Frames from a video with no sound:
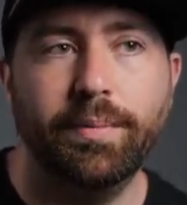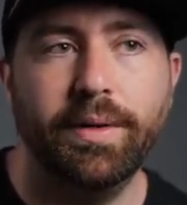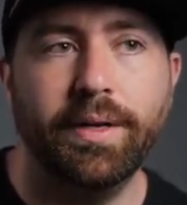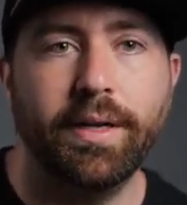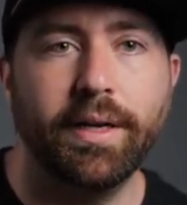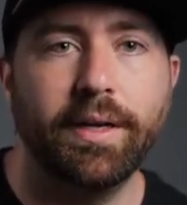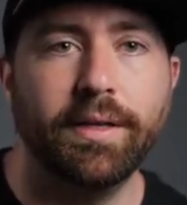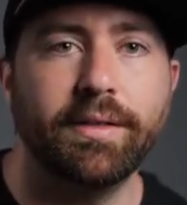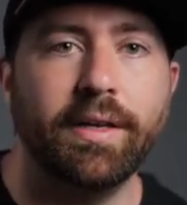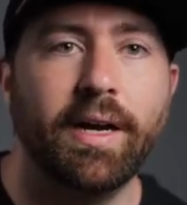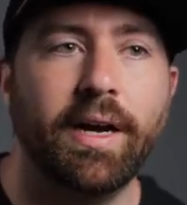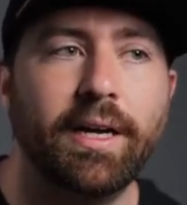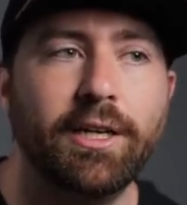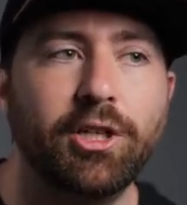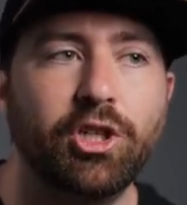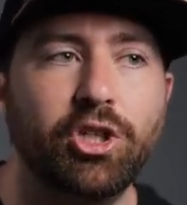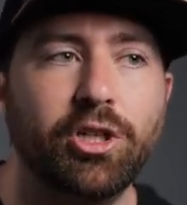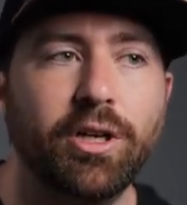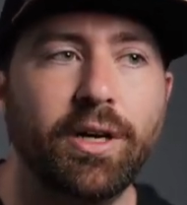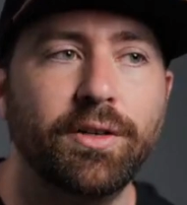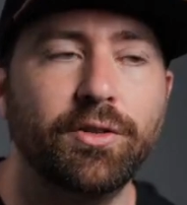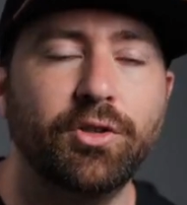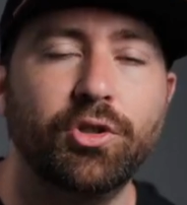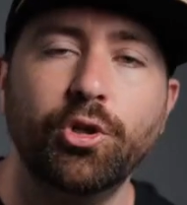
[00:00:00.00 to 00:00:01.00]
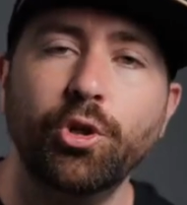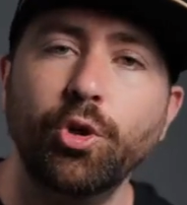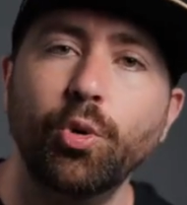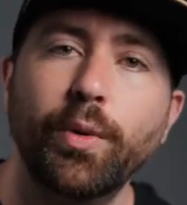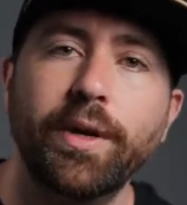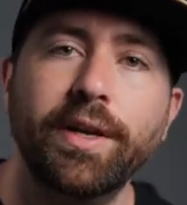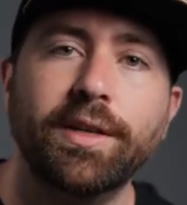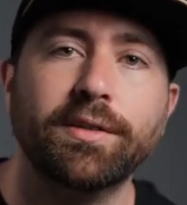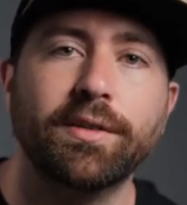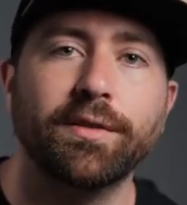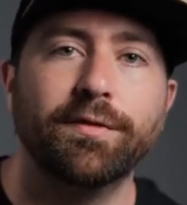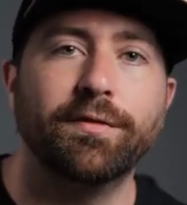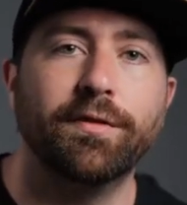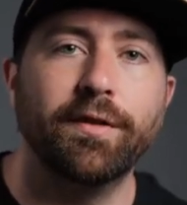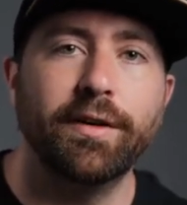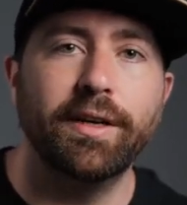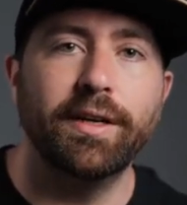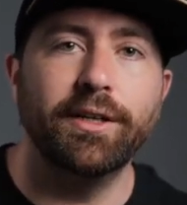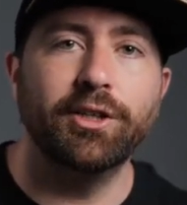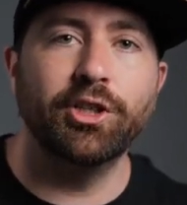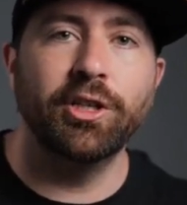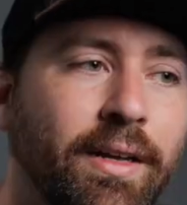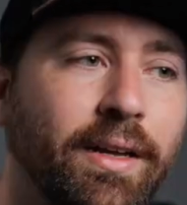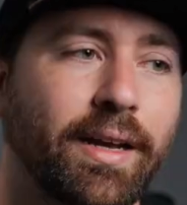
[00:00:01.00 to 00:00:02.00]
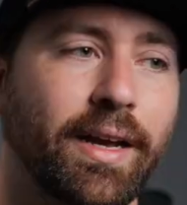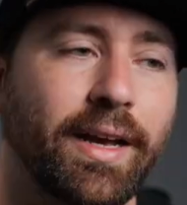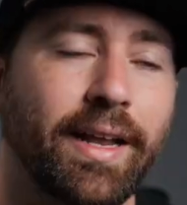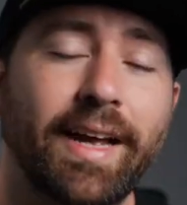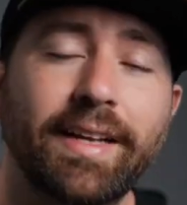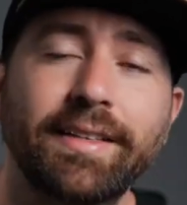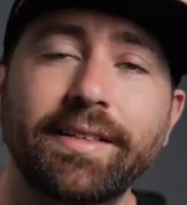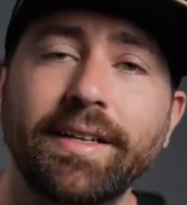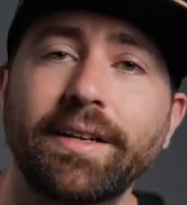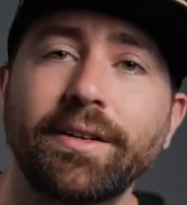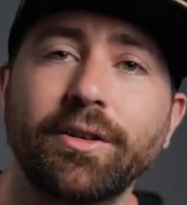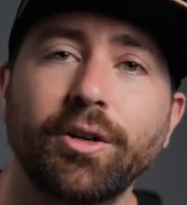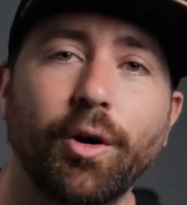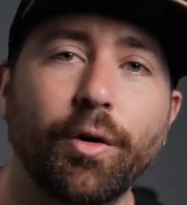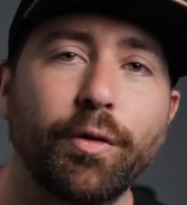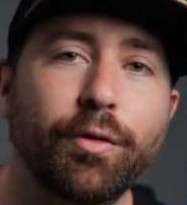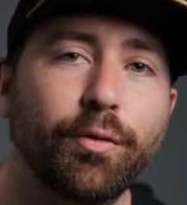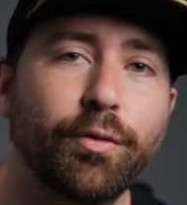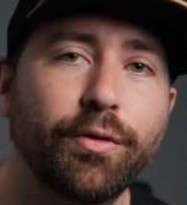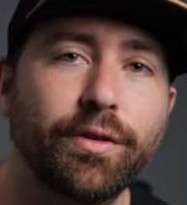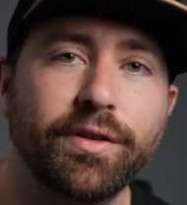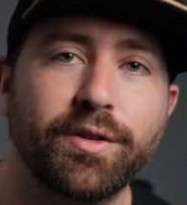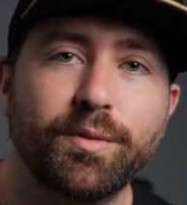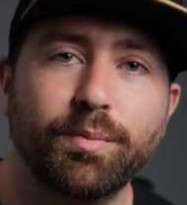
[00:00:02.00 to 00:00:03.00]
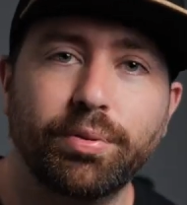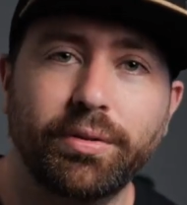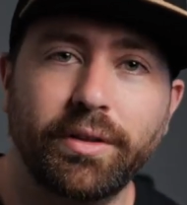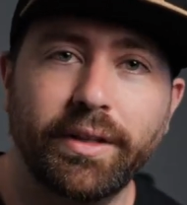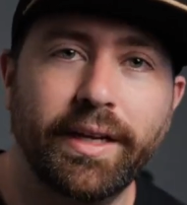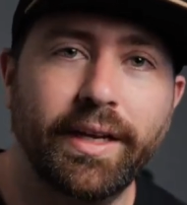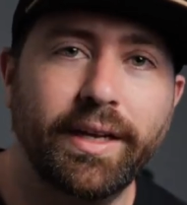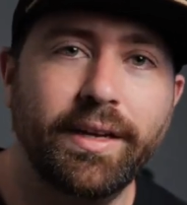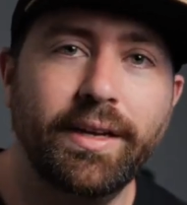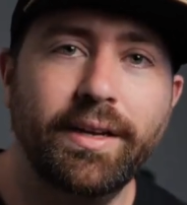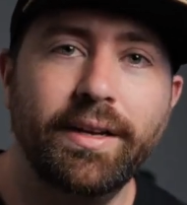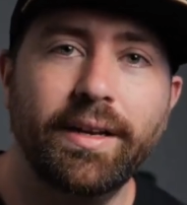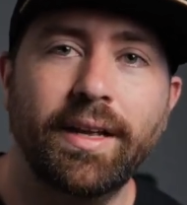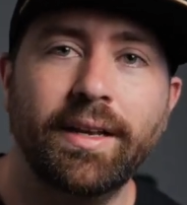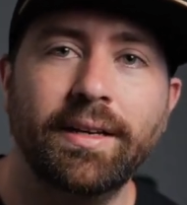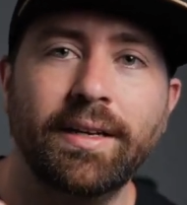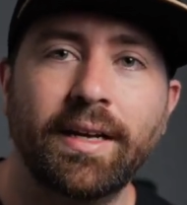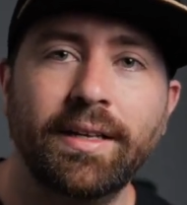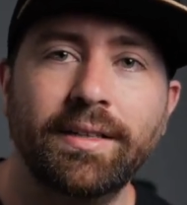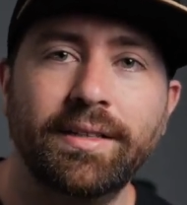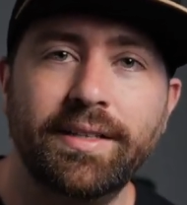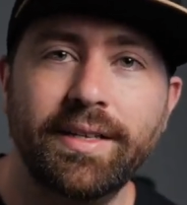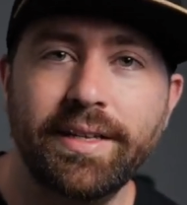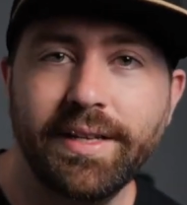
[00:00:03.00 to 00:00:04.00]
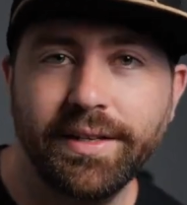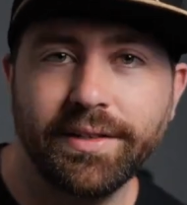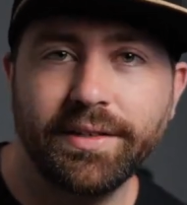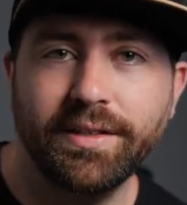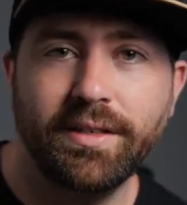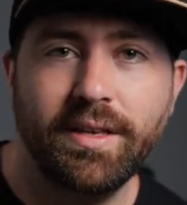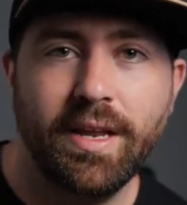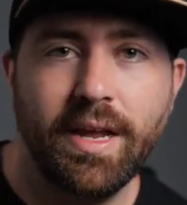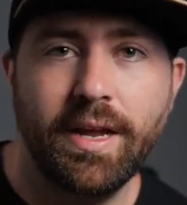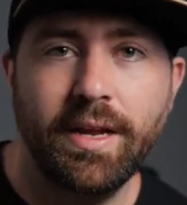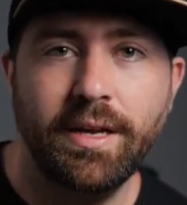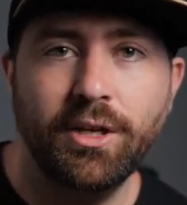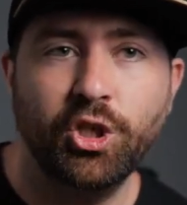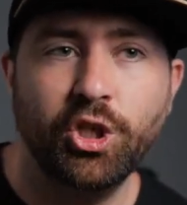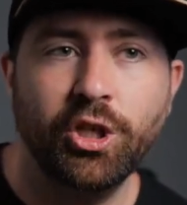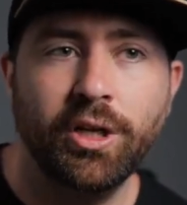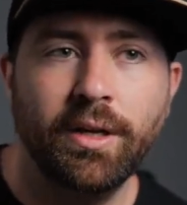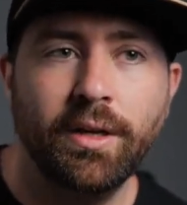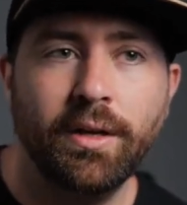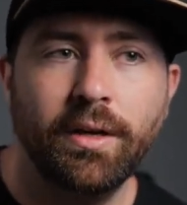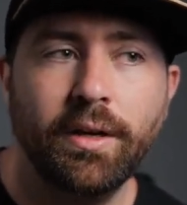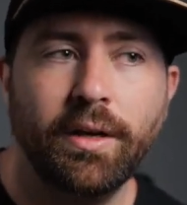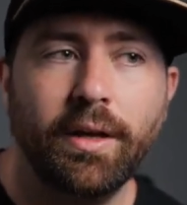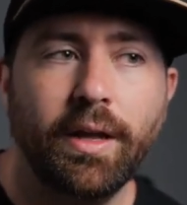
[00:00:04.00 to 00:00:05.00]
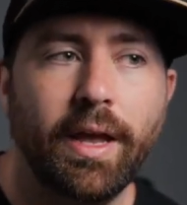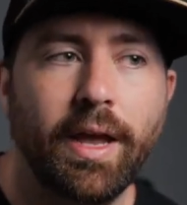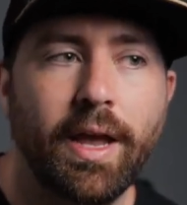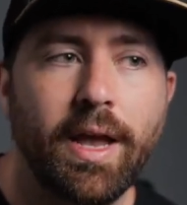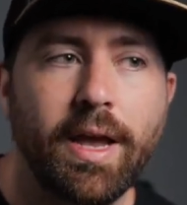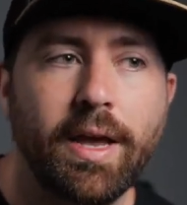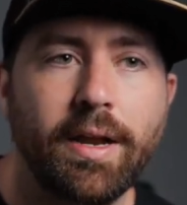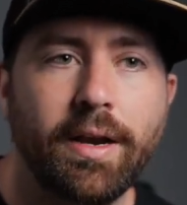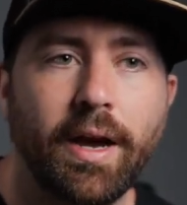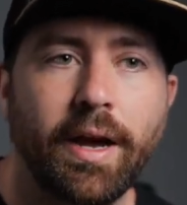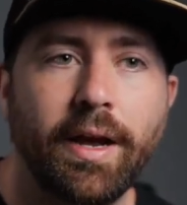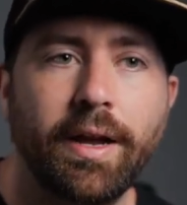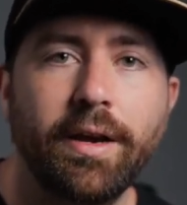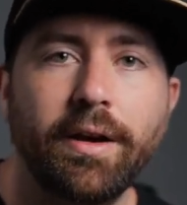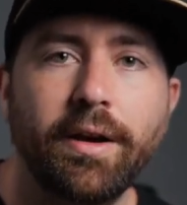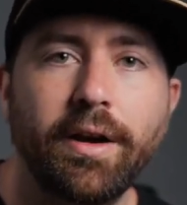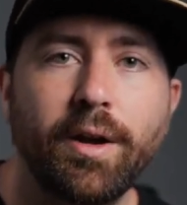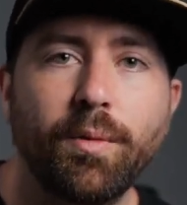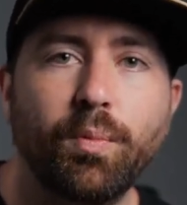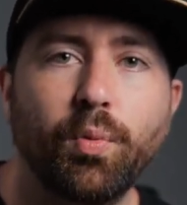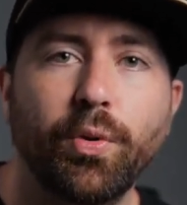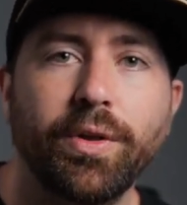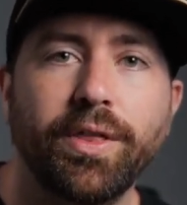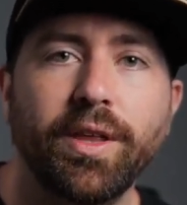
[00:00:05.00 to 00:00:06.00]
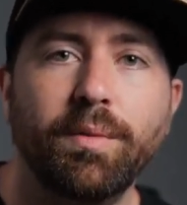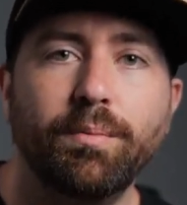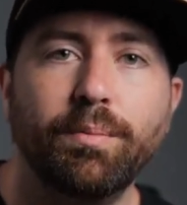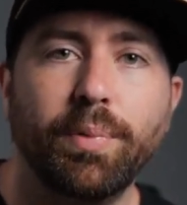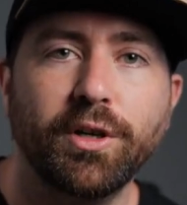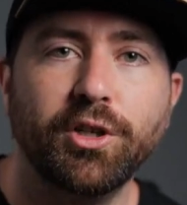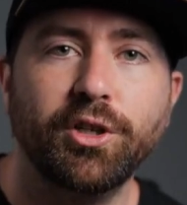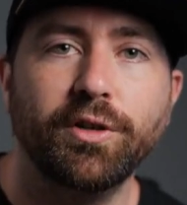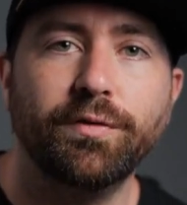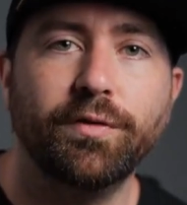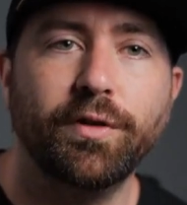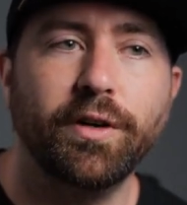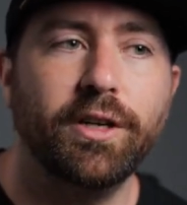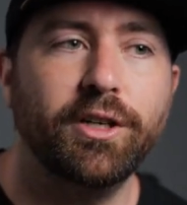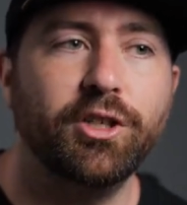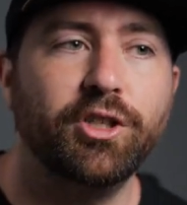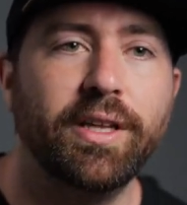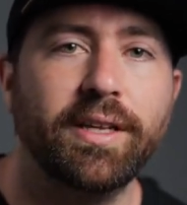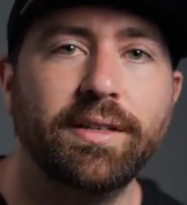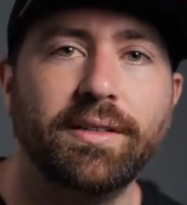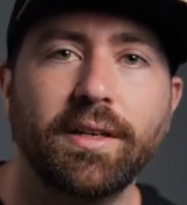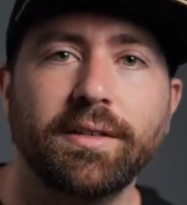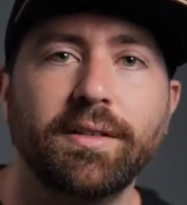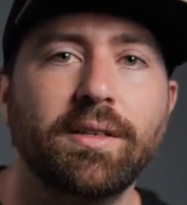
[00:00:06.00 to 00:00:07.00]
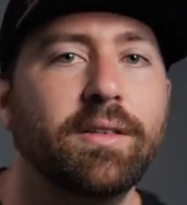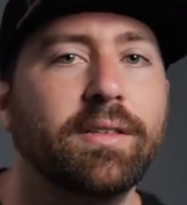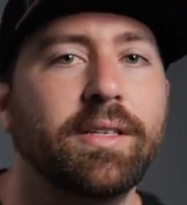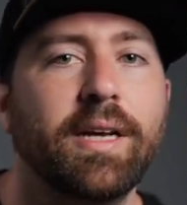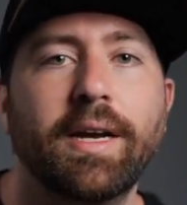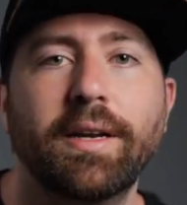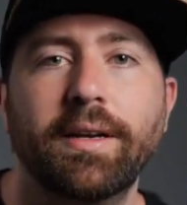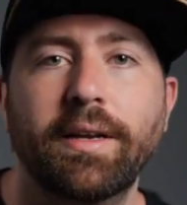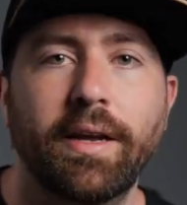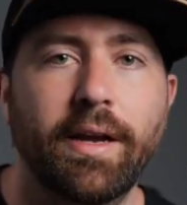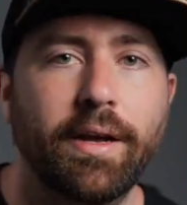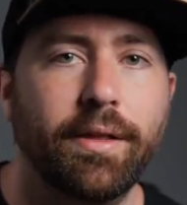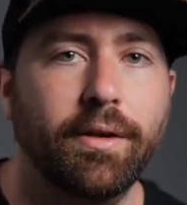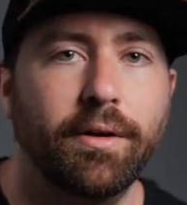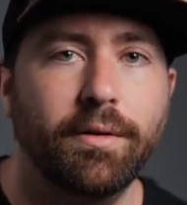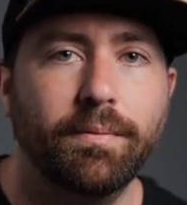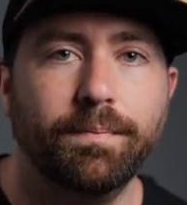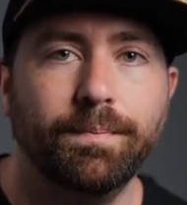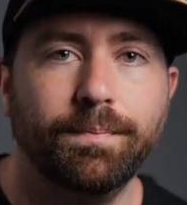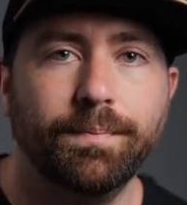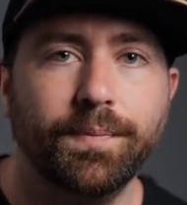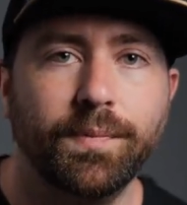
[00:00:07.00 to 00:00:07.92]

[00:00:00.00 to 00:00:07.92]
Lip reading: Because I shot 2 weeks of footage and I didn't go through this planning and idea stage, and I ended up with a bunch of footage that doesn't tie together.